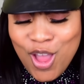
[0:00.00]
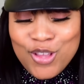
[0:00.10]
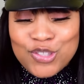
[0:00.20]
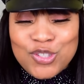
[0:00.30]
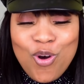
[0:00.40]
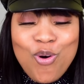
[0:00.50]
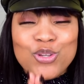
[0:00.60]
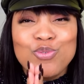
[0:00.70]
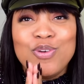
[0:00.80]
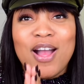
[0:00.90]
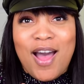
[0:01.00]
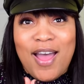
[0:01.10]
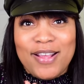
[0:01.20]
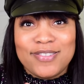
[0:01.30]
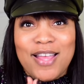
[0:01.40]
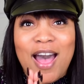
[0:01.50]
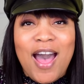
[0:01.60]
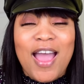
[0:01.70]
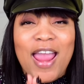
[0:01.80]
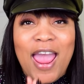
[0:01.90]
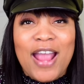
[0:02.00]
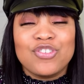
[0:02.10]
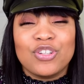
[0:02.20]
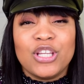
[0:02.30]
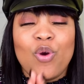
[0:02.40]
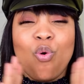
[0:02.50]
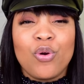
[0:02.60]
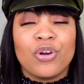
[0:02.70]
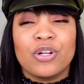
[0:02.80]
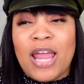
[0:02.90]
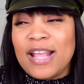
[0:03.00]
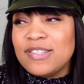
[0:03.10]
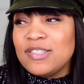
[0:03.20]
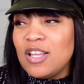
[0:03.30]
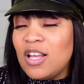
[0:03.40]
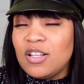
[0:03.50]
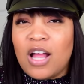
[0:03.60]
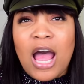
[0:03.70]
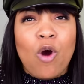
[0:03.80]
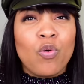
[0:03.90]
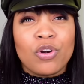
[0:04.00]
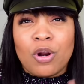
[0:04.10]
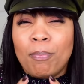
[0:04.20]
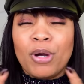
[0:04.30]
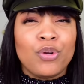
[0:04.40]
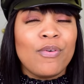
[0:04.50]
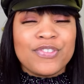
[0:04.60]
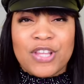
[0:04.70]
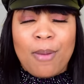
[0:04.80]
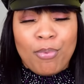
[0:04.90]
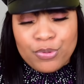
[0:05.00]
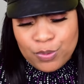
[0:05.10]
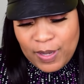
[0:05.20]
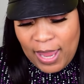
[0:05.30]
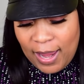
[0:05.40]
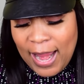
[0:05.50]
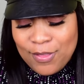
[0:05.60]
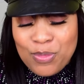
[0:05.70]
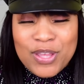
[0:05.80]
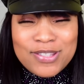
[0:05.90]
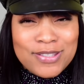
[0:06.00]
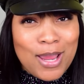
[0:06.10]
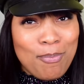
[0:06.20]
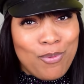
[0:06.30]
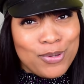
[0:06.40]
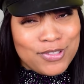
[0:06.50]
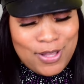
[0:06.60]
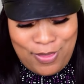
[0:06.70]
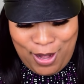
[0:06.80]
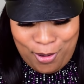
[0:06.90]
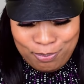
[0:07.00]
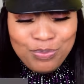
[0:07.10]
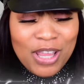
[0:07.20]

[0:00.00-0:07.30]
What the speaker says: So you guys, I actually ordered I ordered a bundle of samples, okay? And this sample was in there.